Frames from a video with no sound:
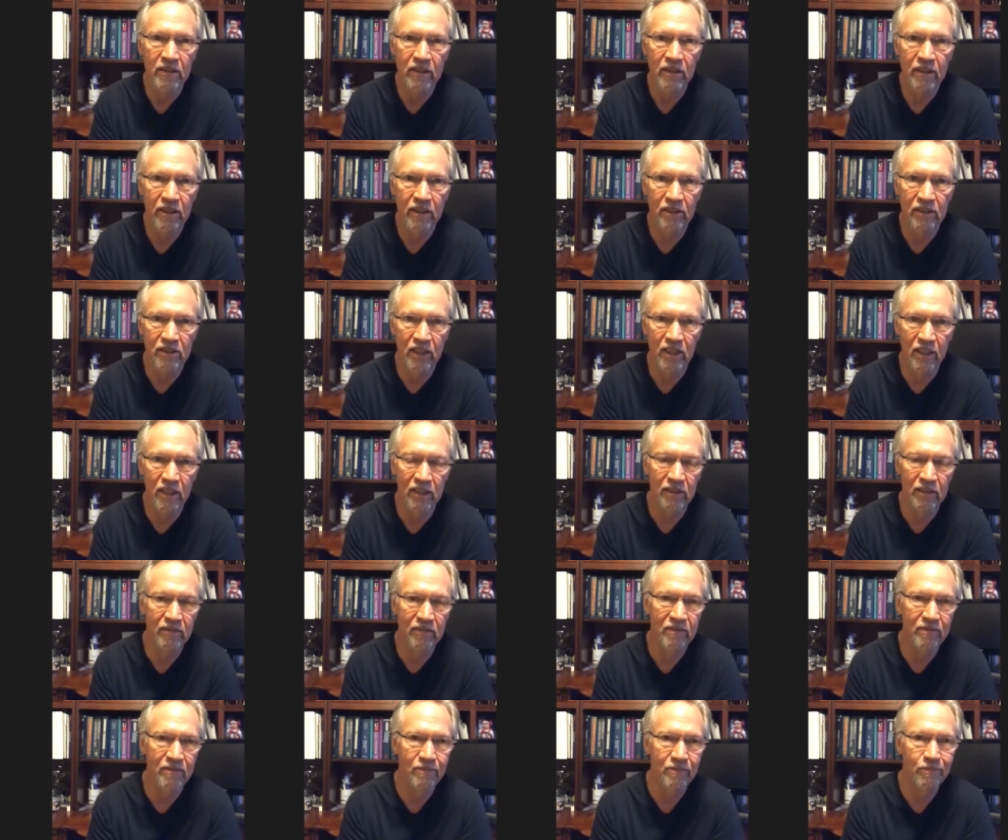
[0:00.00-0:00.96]
There's
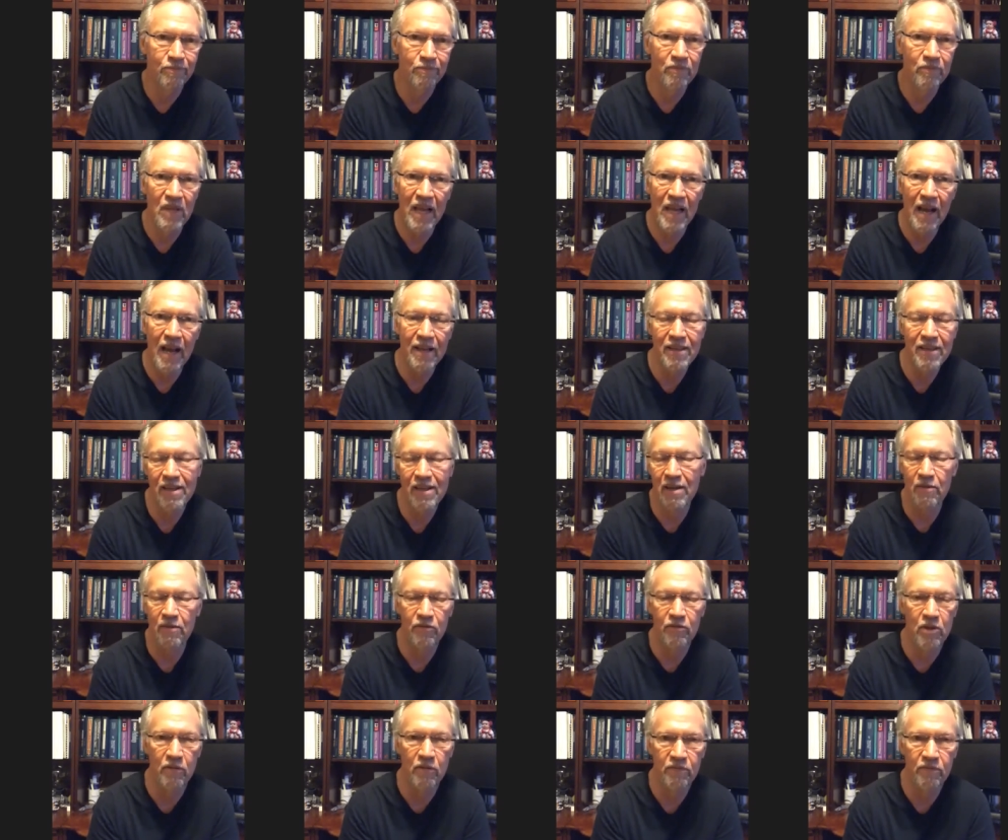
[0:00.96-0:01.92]

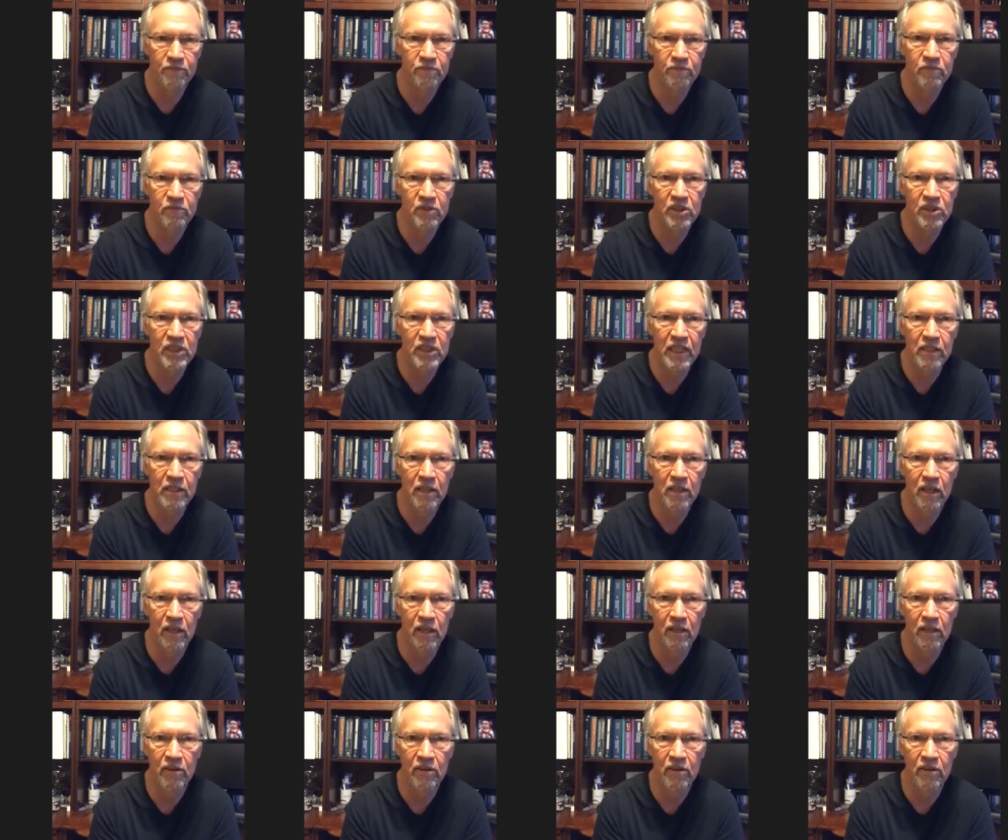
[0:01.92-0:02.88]
if you've seen
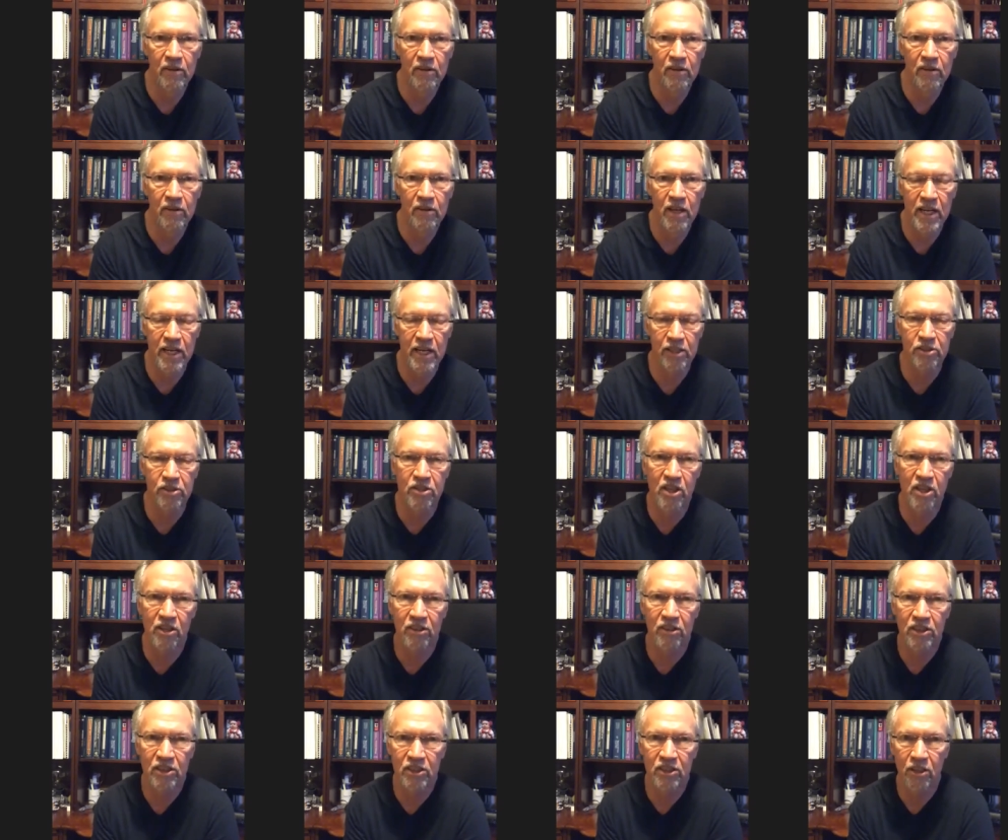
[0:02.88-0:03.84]
the Hits
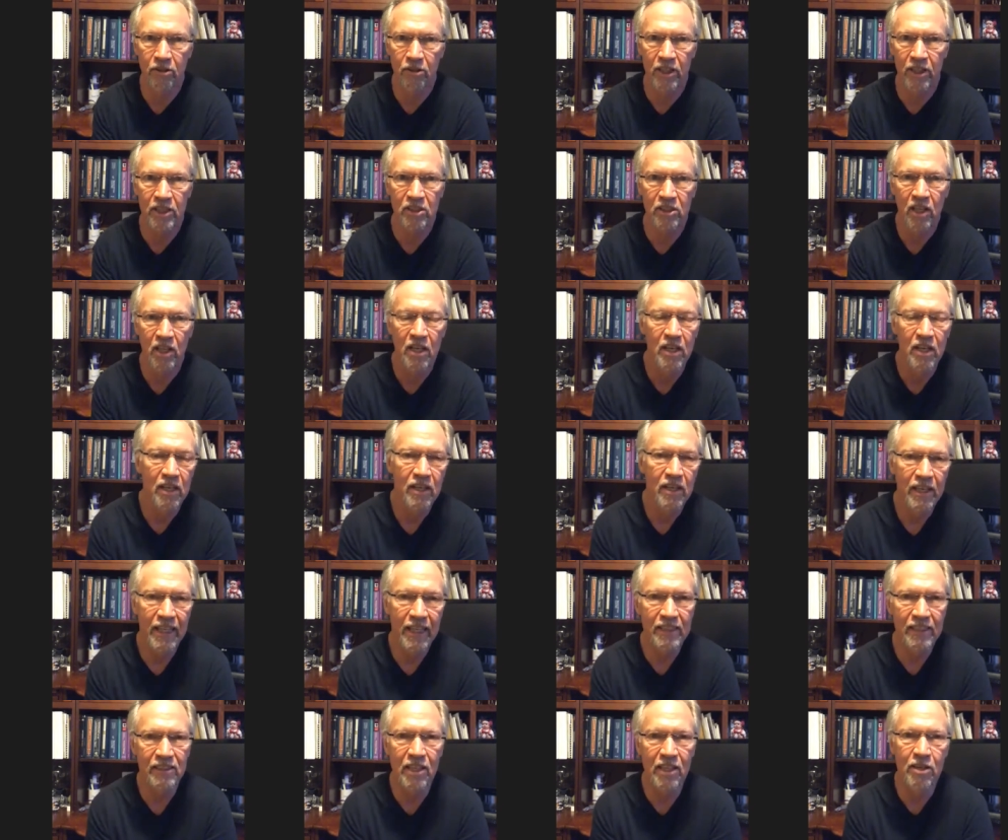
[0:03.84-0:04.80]
series,
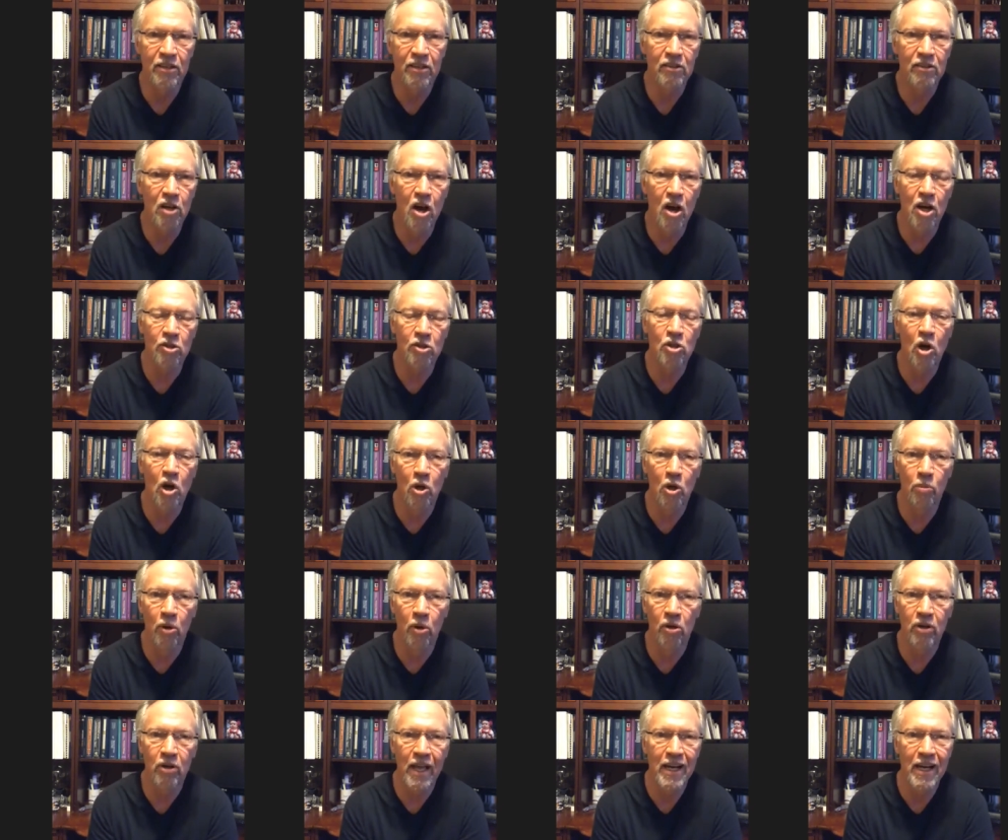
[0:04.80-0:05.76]
it's in
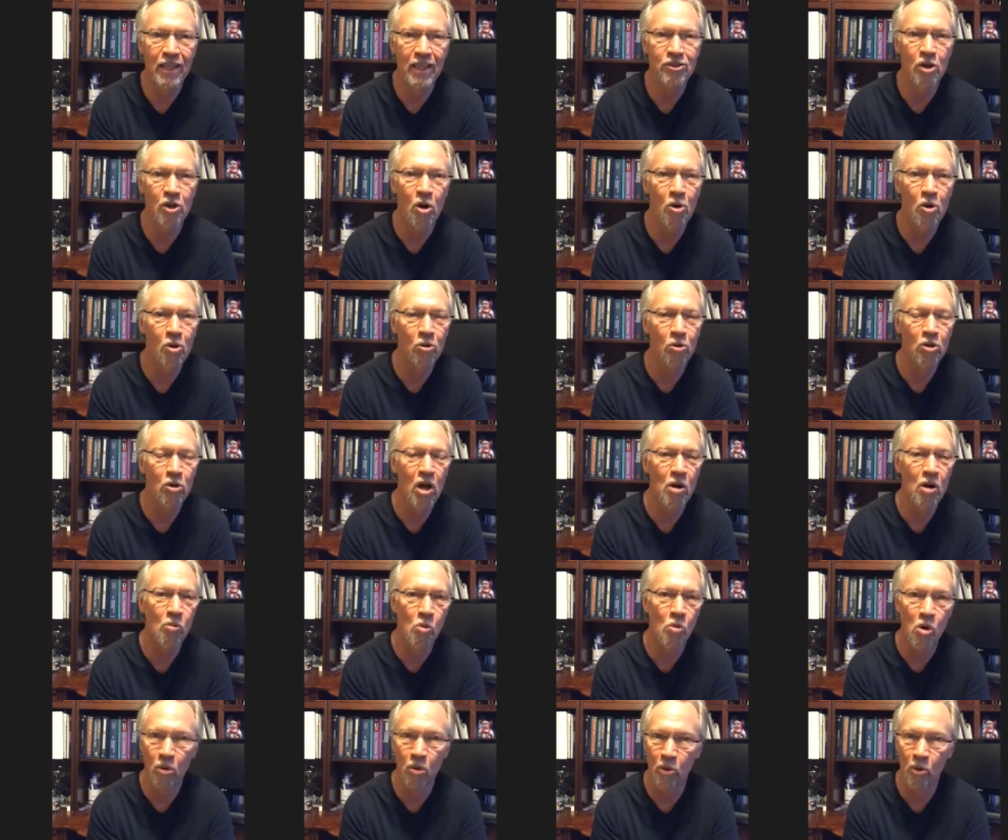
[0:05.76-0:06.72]
October and it's a whole lot
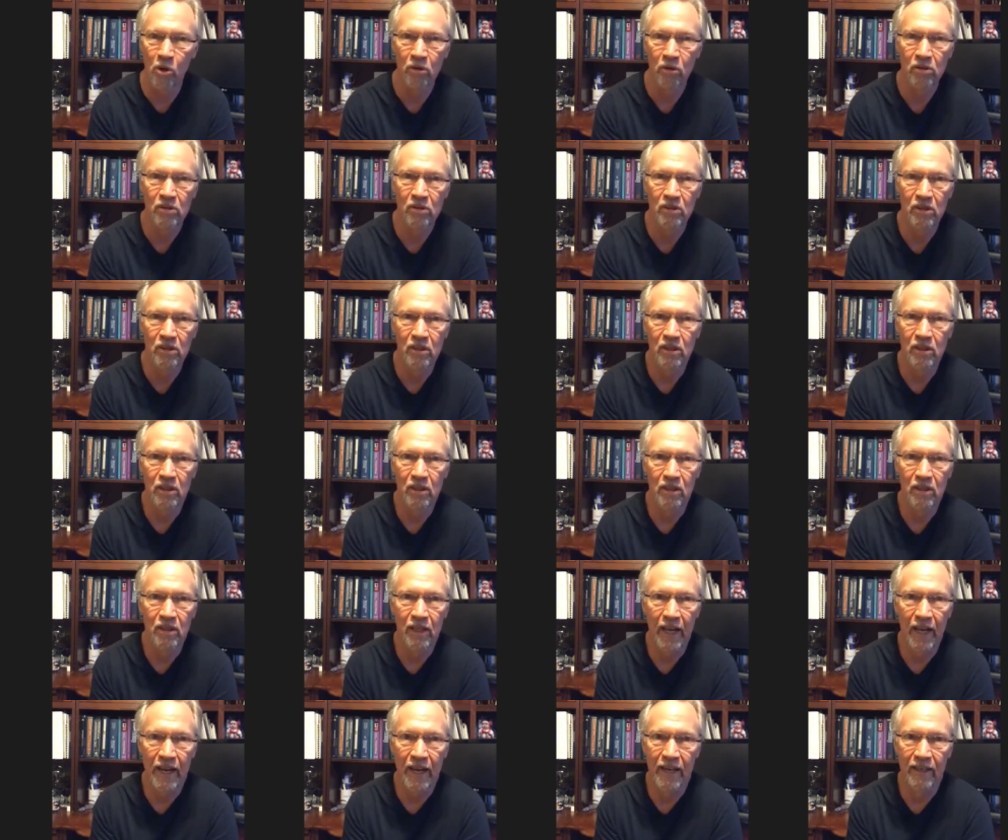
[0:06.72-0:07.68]
warmer,
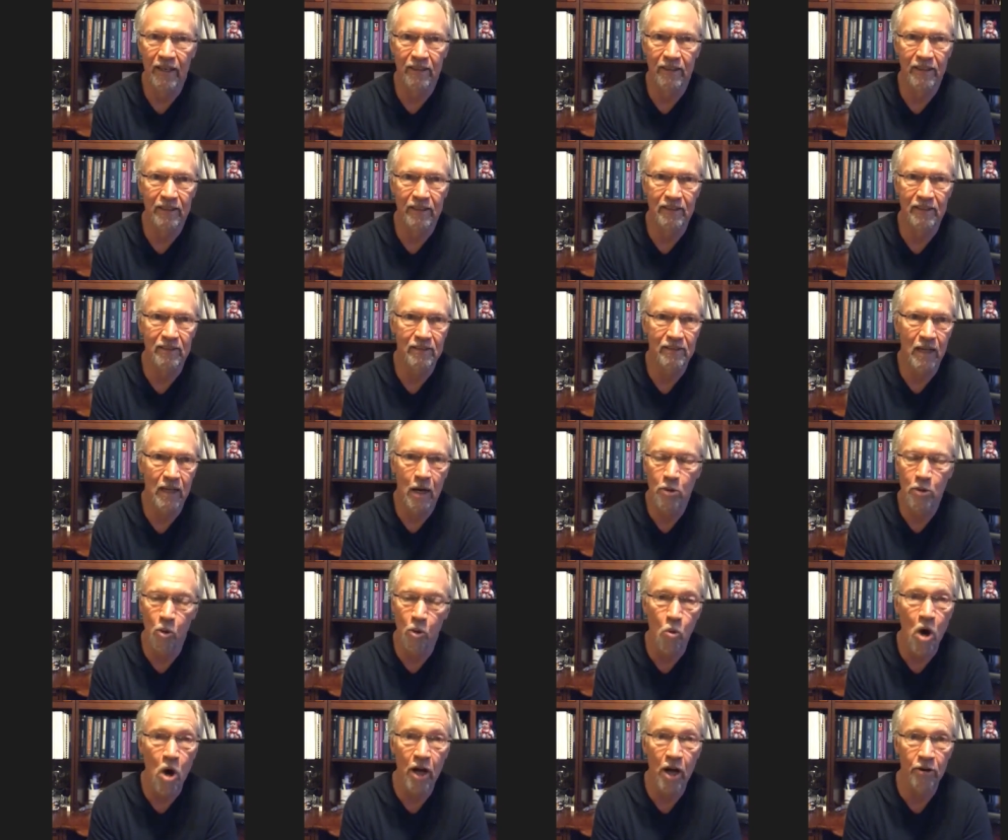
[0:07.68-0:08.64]
and it's the
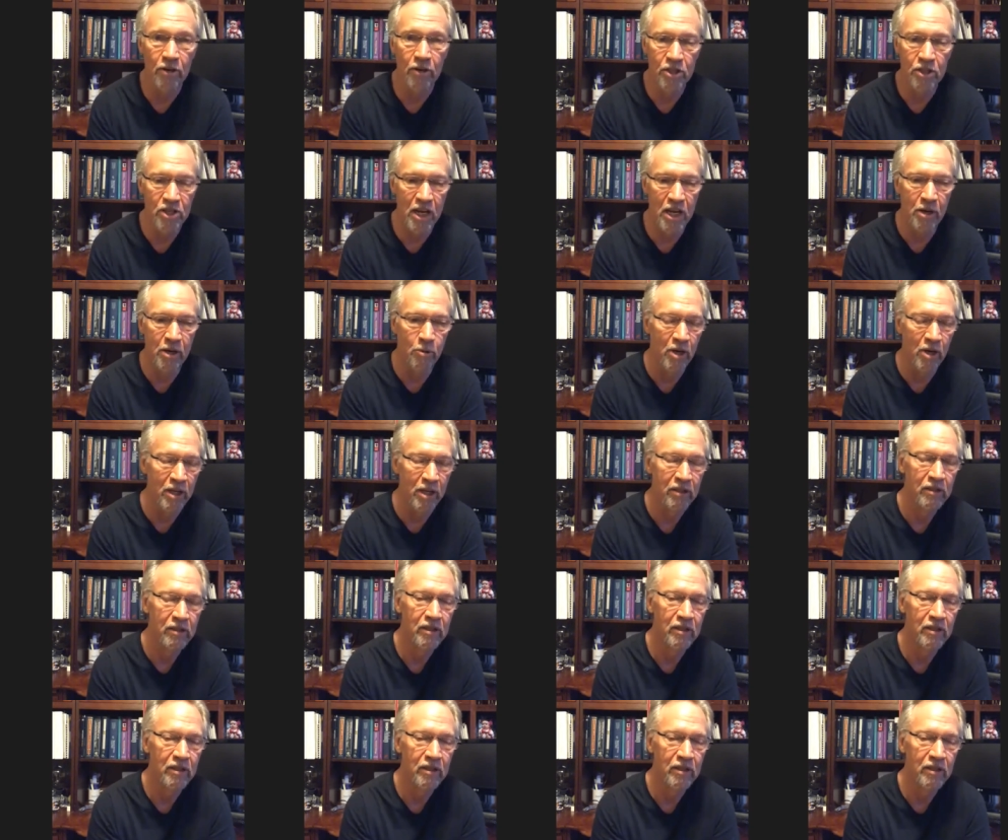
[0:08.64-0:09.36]
water is anyway.